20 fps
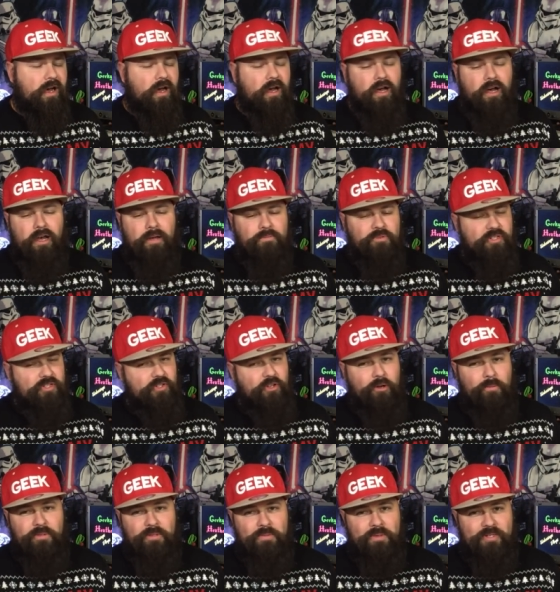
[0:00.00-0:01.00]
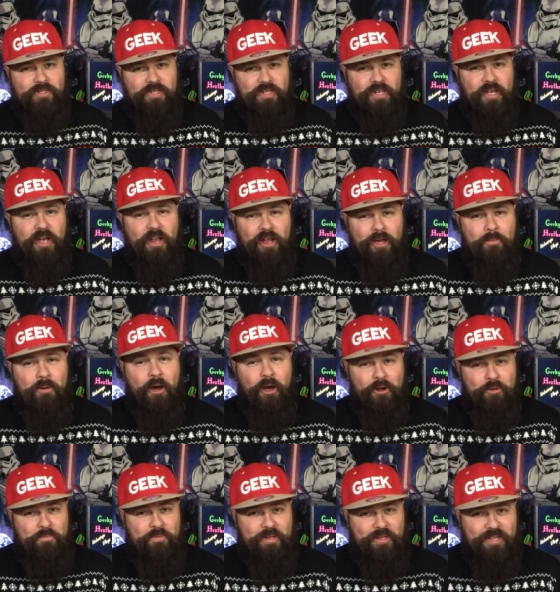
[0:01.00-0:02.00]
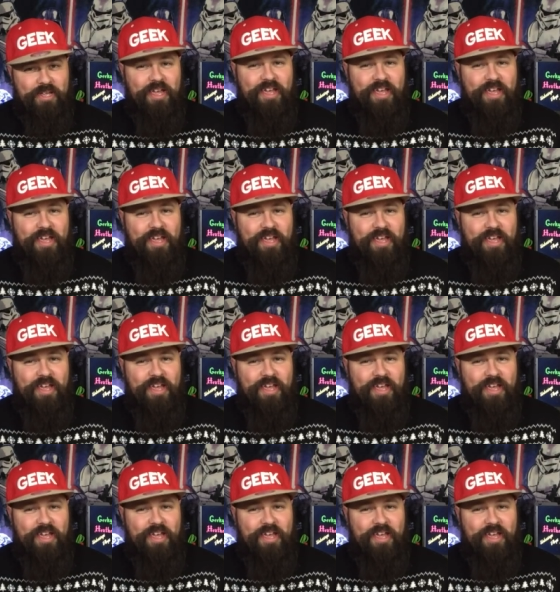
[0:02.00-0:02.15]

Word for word: I'm just optimistic and I'm hoping